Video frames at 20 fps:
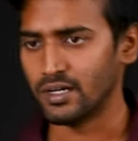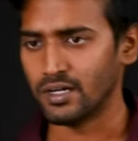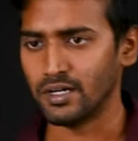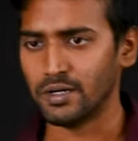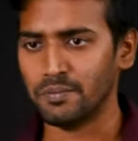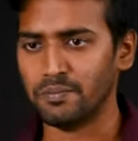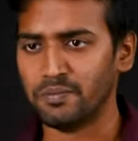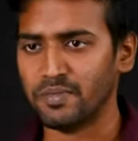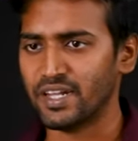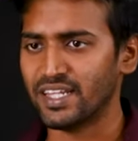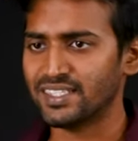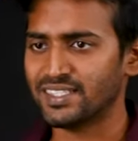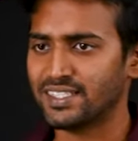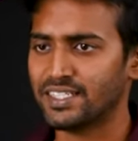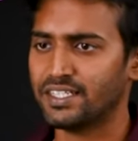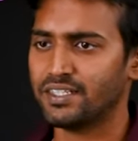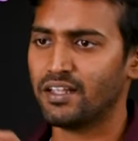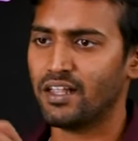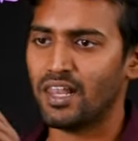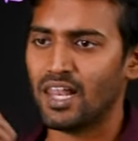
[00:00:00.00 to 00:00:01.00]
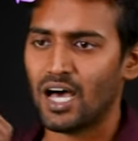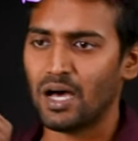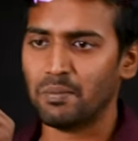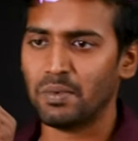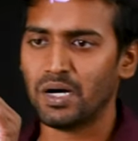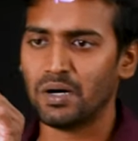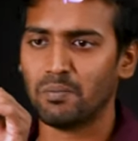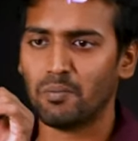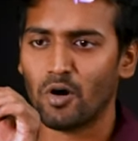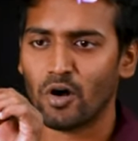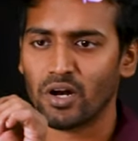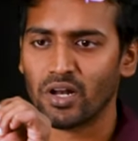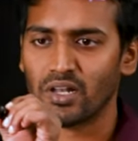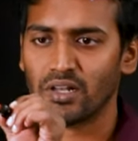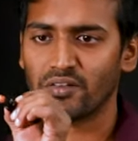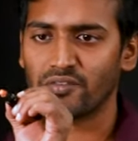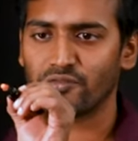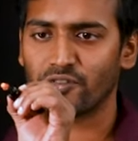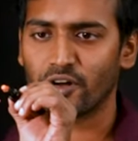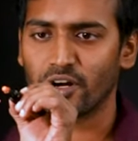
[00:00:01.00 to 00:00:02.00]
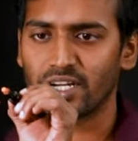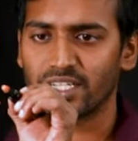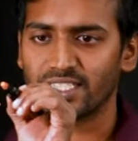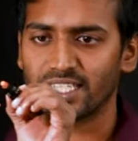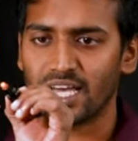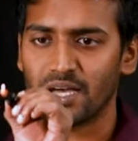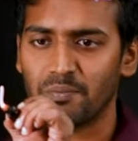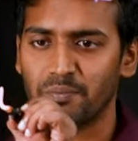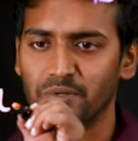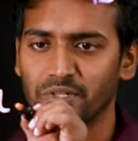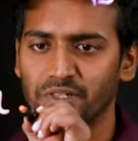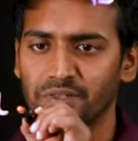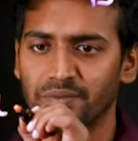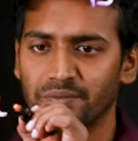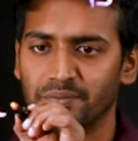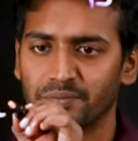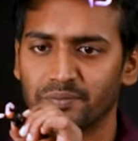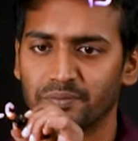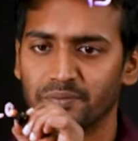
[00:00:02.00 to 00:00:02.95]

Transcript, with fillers: Um, let's see the llama model, for example.